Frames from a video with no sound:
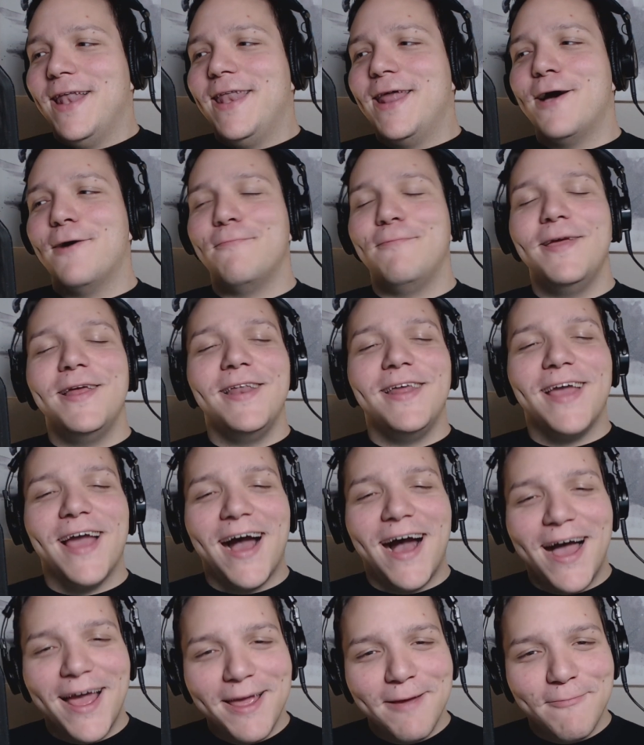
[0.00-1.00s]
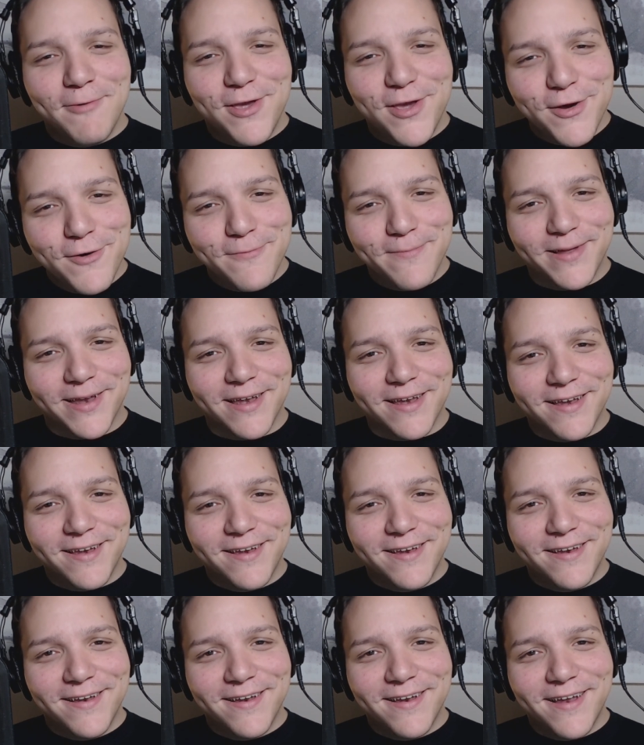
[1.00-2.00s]
Now, Beanie, I am human.
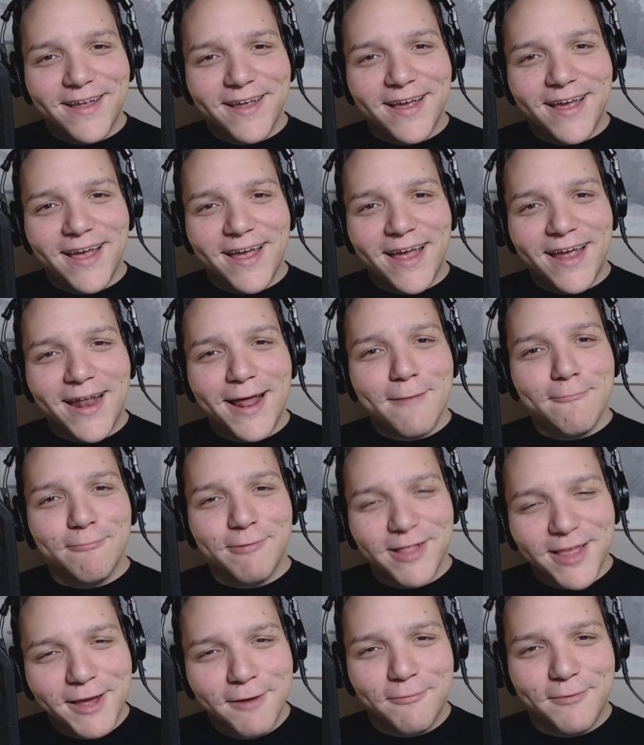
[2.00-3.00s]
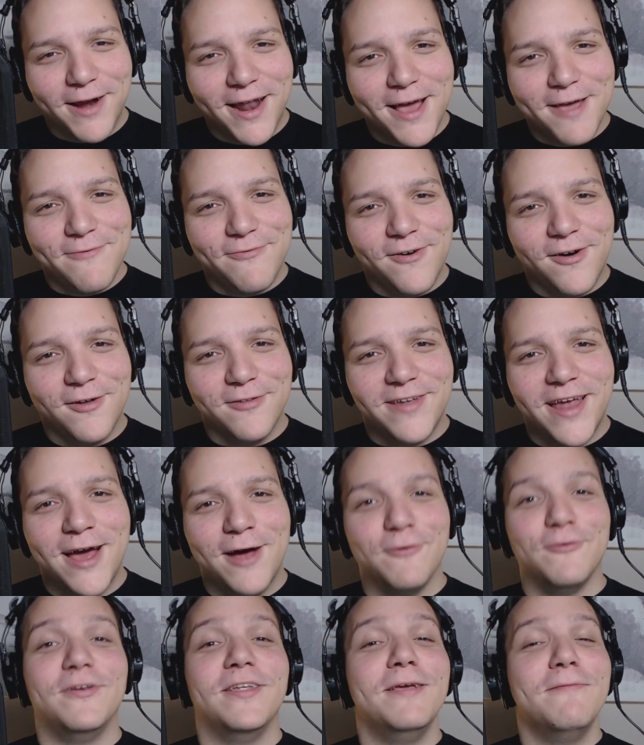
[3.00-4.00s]
And I bleed when I fall
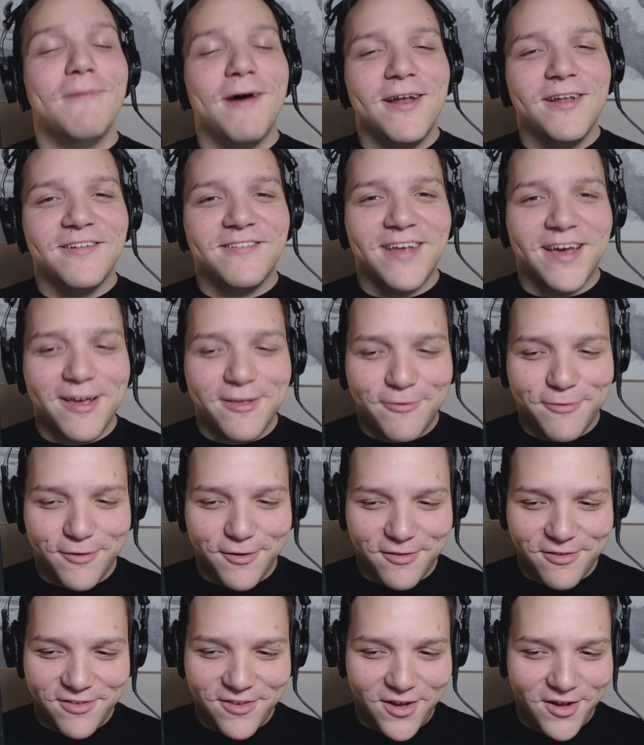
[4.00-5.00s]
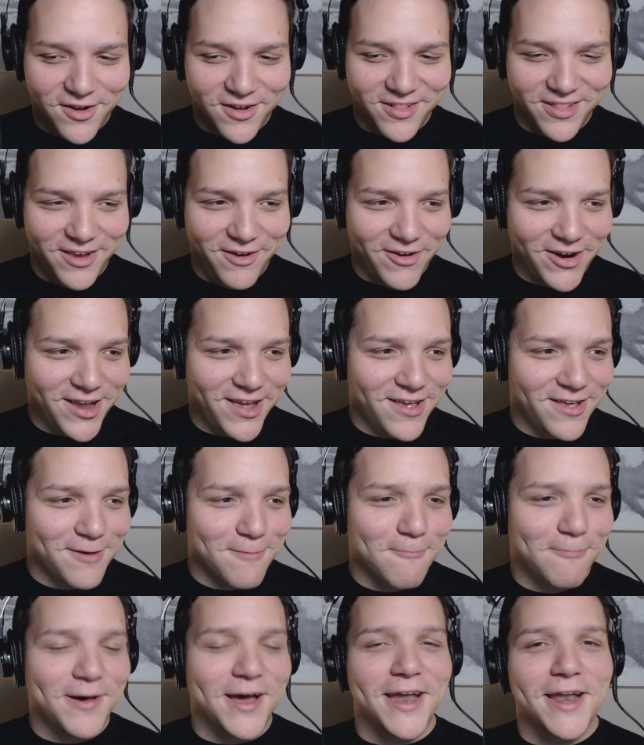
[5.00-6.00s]
down. Demonetized for a song lyric.
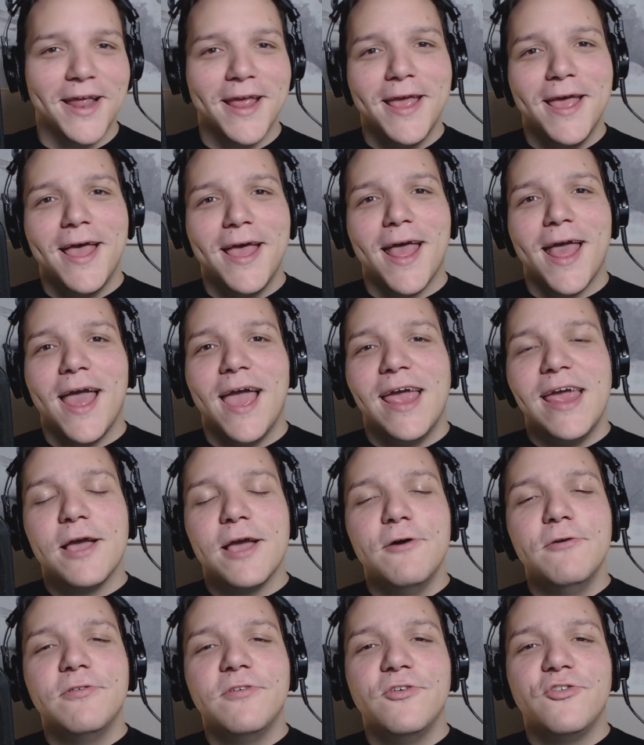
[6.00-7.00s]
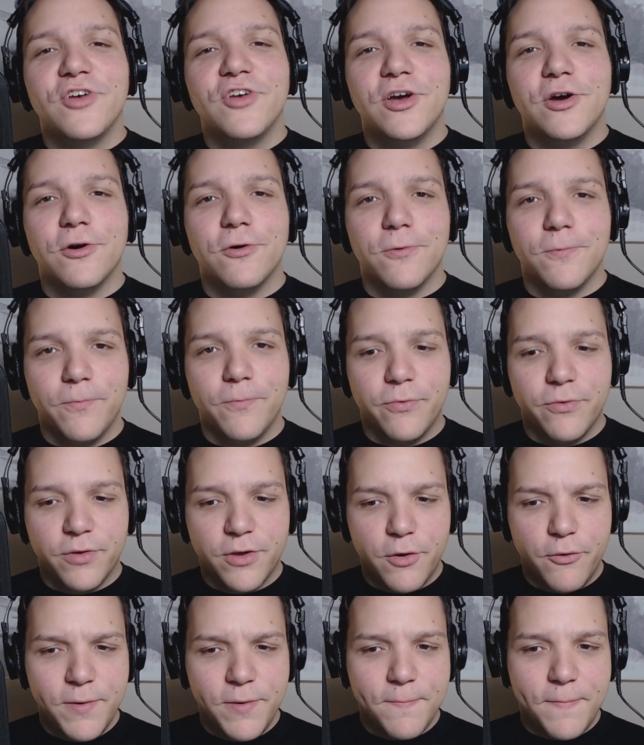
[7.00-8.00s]
But it goes to show,
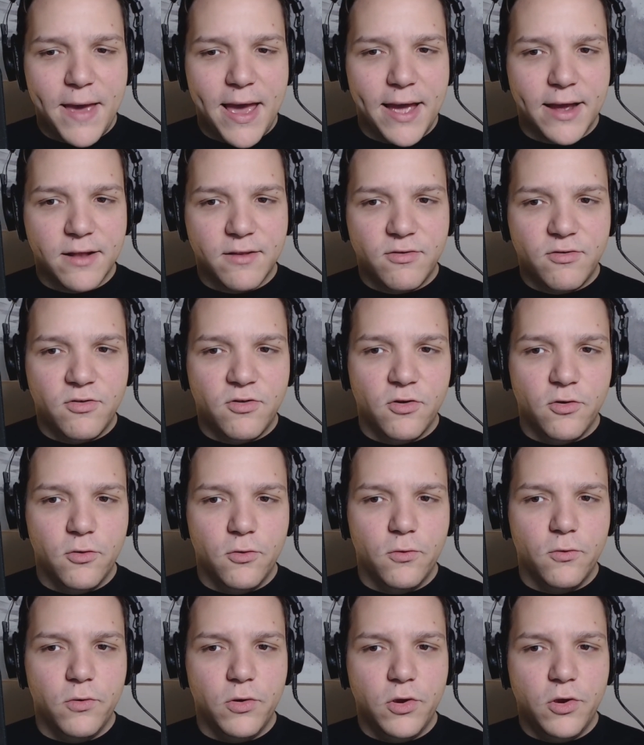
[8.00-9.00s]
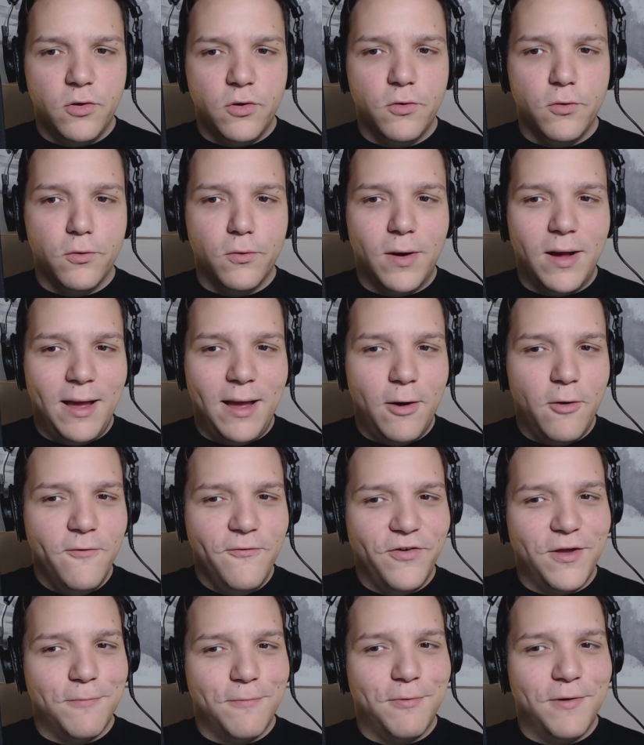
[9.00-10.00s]
going back to you,
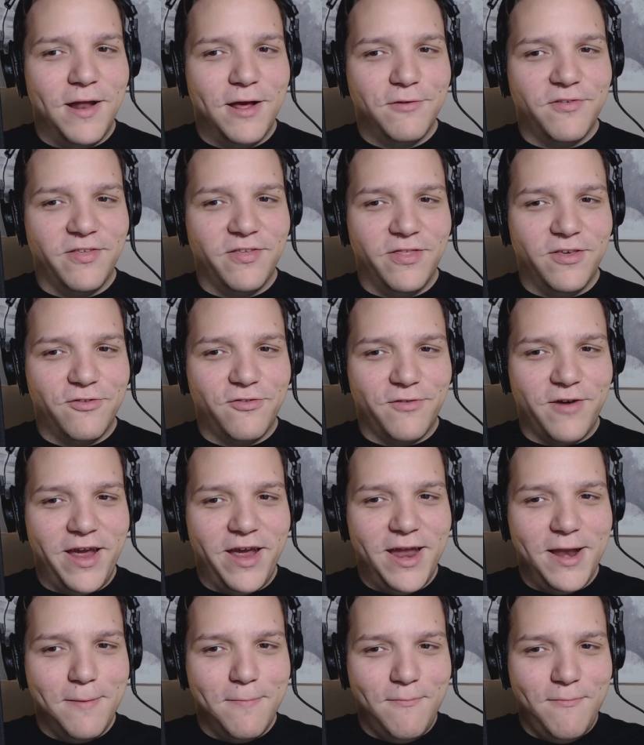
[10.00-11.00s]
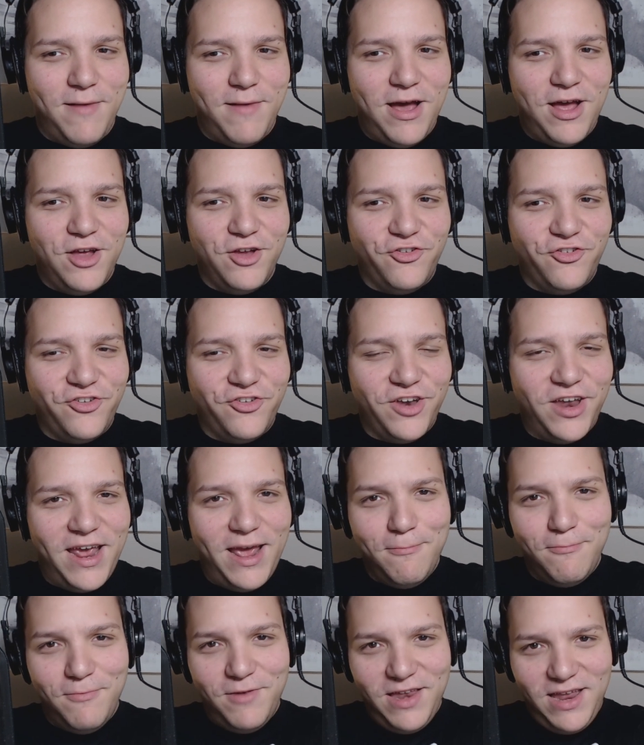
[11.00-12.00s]
hopefully I'm pronouncing this right, Majd
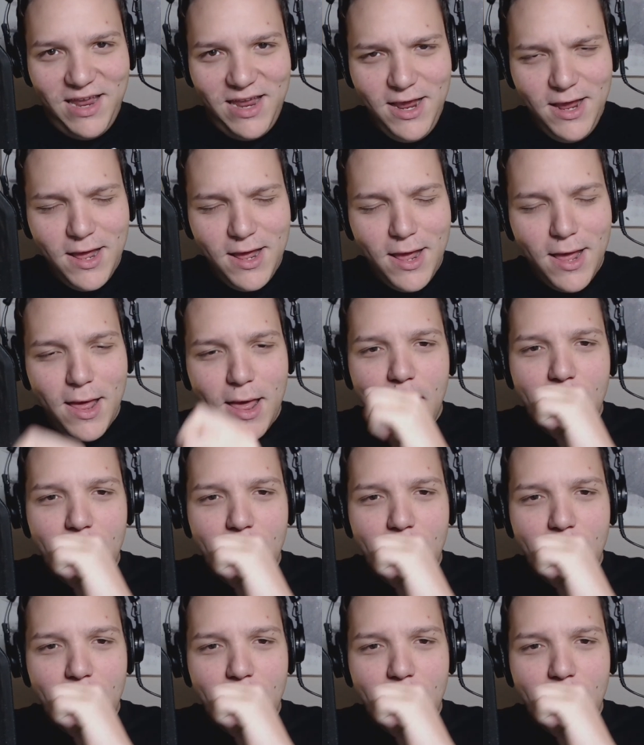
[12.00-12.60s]
MD.